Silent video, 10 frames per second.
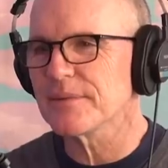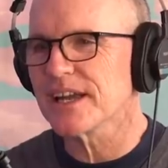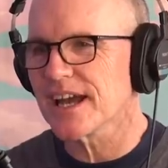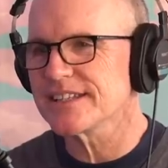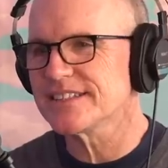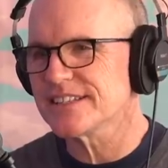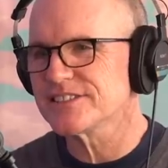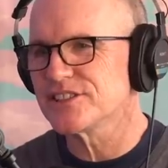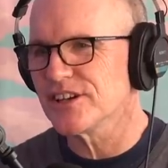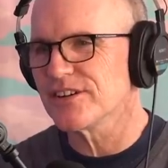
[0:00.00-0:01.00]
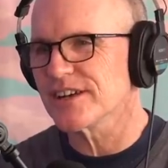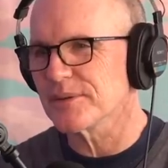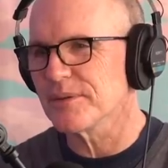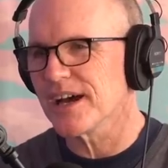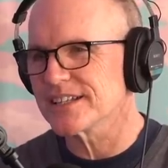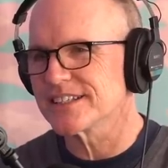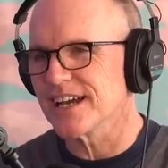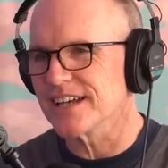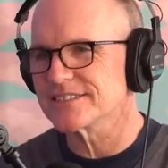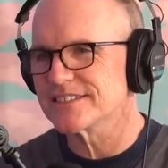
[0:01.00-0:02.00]
A guy tells a joke on a
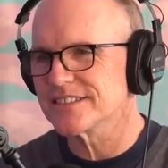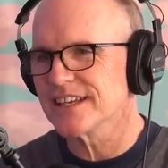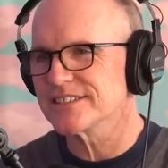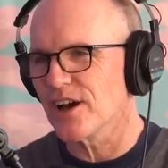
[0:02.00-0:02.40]
podcast as a